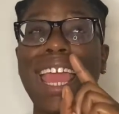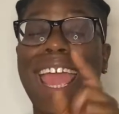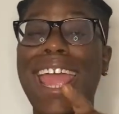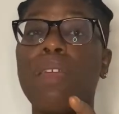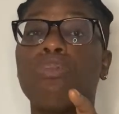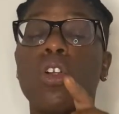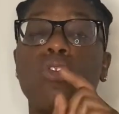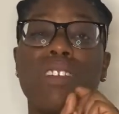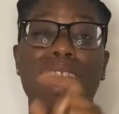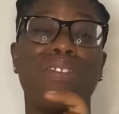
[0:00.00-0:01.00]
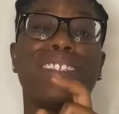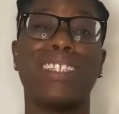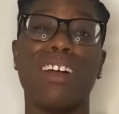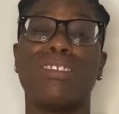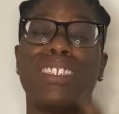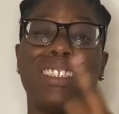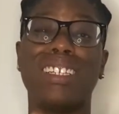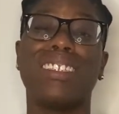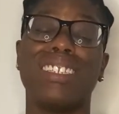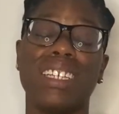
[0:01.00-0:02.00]
April never tells
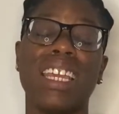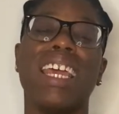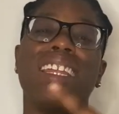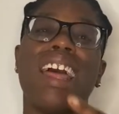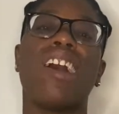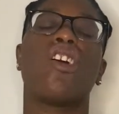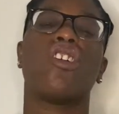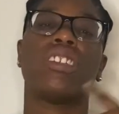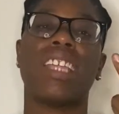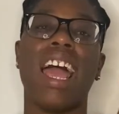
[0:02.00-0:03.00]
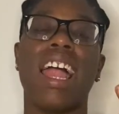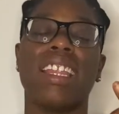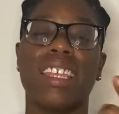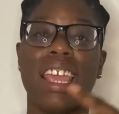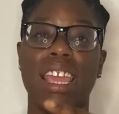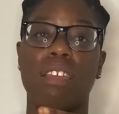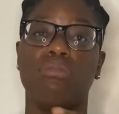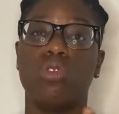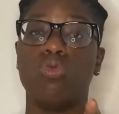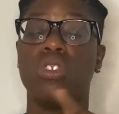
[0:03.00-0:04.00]
Sissy that her dad
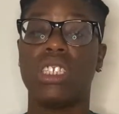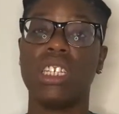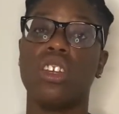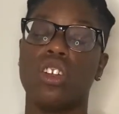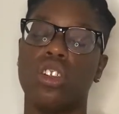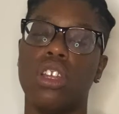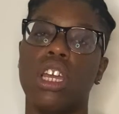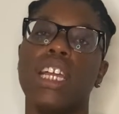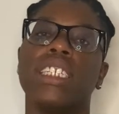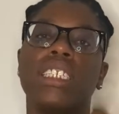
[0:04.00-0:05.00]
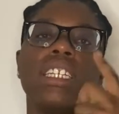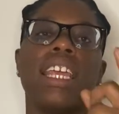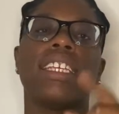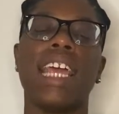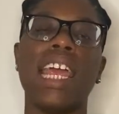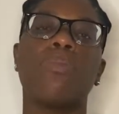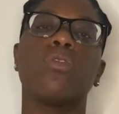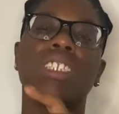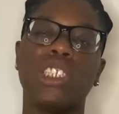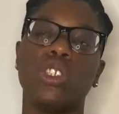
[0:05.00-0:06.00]
came to see her.
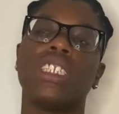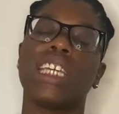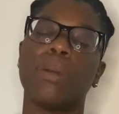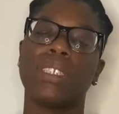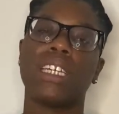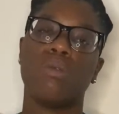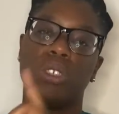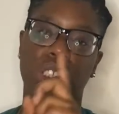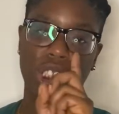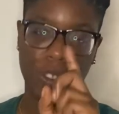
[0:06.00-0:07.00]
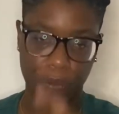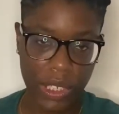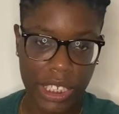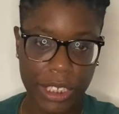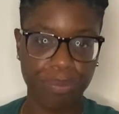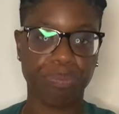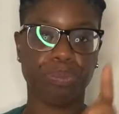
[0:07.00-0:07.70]
April is still in the type of time where she's feeling